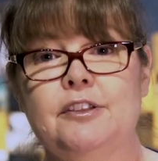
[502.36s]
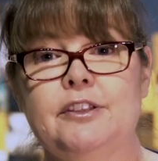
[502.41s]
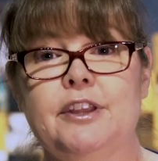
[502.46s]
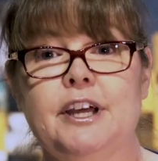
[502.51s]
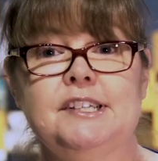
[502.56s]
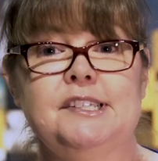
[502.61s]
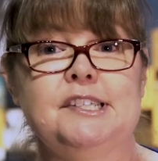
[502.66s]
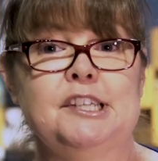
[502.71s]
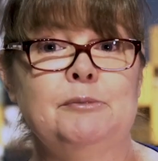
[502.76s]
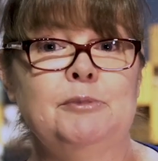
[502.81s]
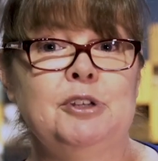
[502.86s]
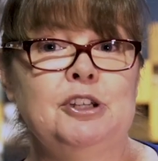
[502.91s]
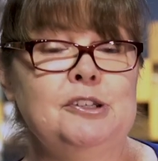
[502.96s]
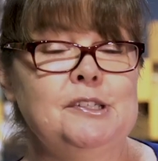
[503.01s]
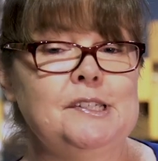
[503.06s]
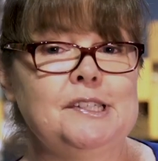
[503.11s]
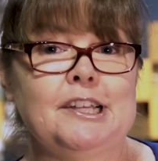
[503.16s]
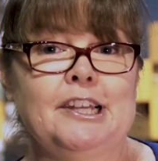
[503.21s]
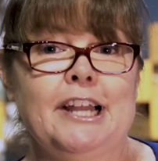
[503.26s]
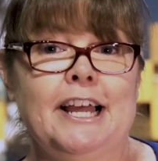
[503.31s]
They seem to
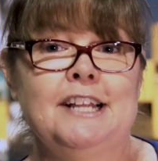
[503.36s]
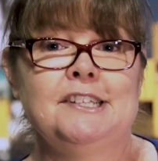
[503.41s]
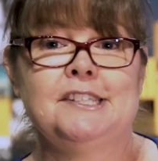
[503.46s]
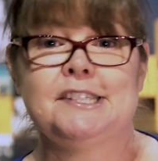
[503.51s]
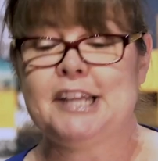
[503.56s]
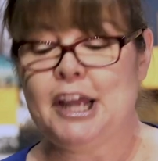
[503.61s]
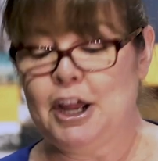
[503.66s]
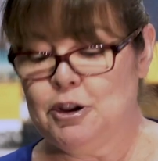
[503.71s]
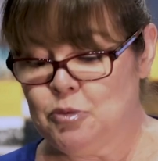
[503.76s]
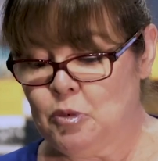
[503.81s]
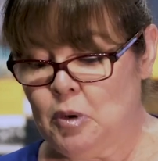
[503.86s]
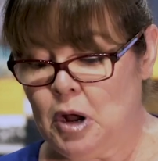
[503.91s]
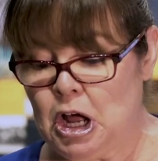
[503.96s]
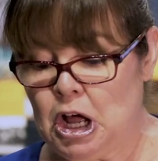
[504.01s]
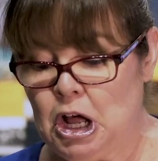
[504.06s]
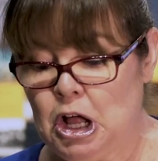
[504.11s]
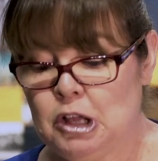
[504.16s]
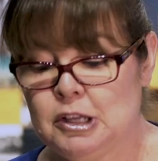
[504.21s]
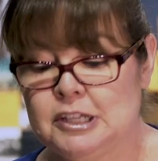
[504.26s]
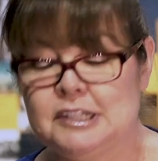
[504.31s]
use the landscape
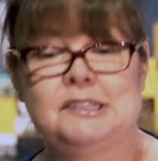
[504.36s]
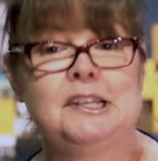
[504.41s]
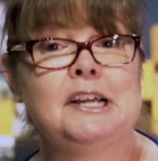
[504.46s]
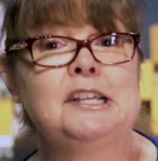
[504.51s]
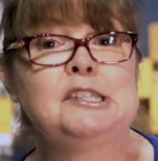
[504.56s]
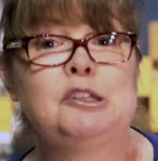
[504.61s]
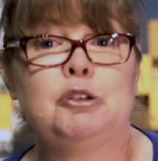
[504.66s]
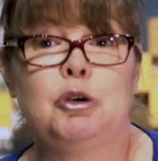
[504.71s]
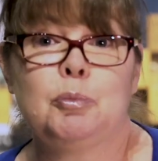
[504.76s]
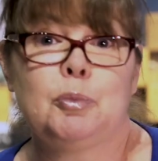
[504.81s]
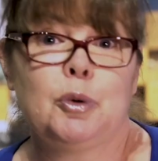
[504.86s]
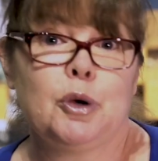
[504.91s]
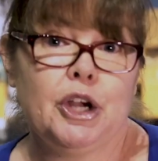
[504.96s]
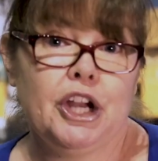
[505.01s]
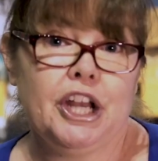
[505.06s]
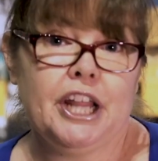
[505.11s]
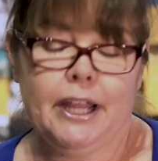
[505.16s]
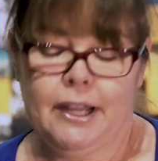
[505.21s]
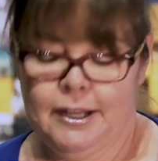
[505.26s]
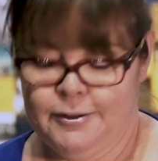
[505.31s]
well, it does look
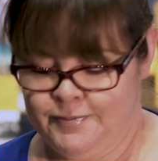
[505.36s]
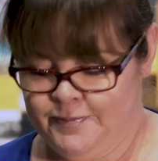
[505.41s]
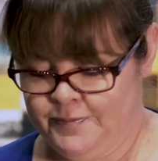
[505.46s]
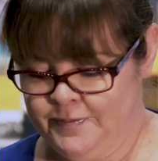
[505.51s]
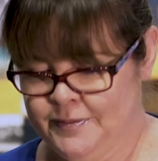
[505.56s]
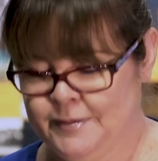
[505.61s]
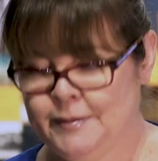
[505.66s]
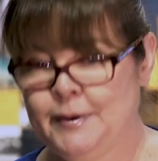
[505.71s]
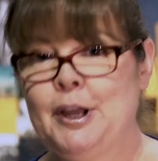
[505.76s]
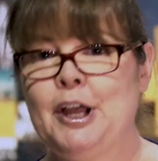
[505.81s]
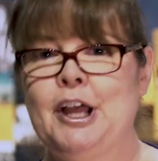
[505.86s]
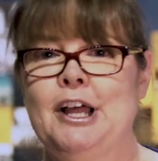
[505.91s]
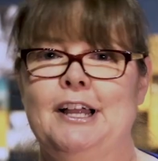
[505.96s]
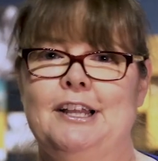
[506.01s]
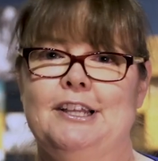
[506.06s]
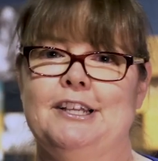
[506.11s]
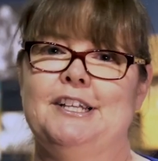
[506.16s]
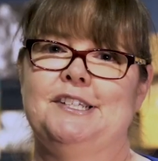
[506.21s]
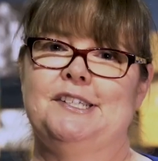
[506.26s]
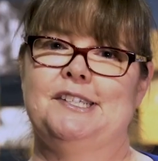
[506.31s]
pretty.
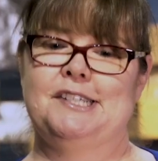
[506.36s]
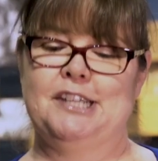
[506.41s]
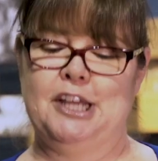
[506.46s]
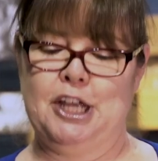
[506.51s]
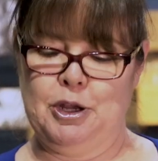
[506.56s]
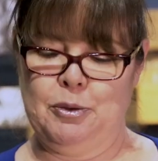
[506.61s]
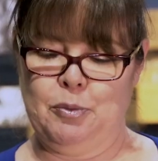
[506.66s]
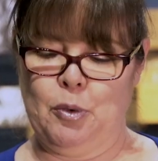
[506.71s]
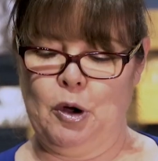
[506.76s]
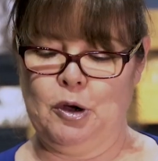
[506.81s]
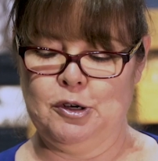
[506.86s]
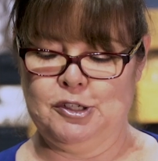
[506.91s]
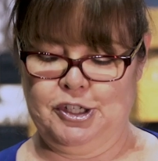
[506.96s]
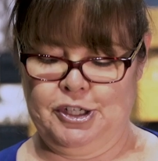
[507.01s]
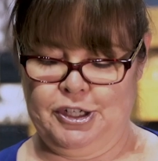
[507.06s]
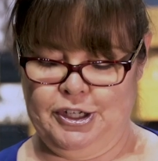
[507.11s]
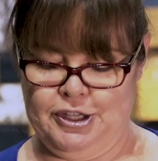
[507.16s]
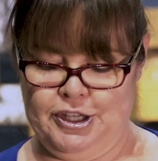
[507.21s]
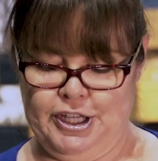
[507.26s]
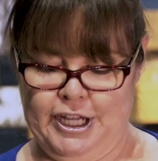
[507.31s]
Let's see
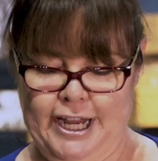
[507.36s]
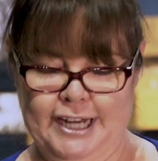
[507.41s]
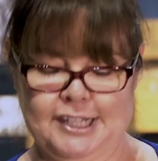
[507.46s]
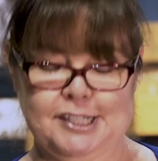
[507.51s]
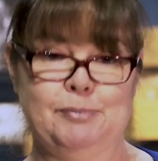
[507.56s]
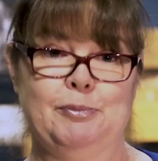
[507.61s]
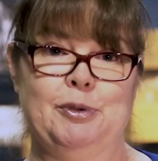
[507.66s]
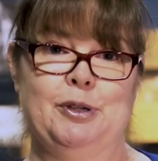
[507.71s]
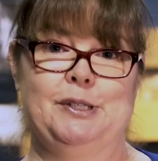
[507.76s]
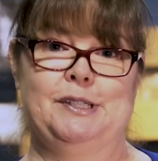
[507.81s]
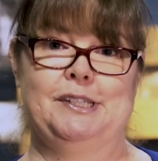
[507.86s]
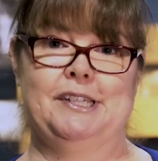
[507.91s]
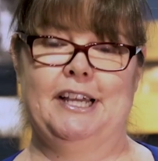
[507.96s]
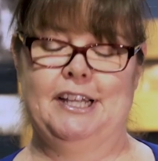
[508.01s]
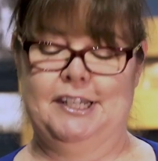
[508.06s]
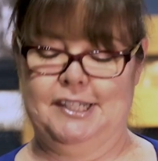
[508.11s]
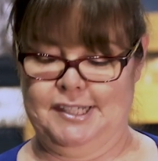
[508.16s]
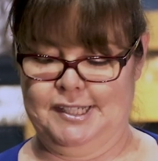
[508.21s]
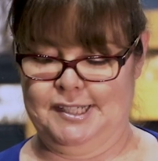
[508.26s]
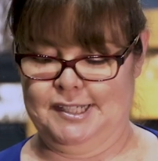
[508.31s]
what the experts
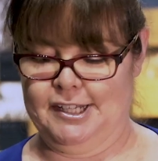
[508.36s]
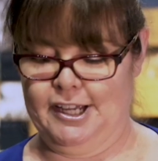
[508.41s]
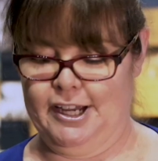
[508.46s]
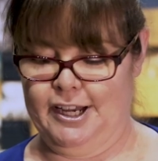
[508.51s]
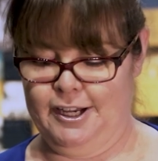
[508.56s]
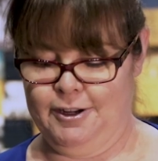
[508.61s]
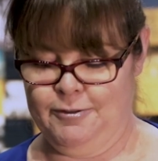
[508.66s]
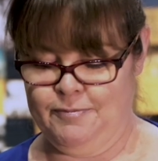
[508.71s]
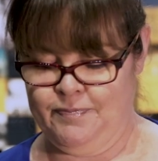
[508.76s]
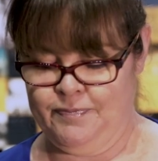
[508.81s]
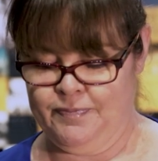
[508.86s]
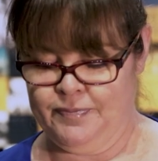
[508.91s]
had to say.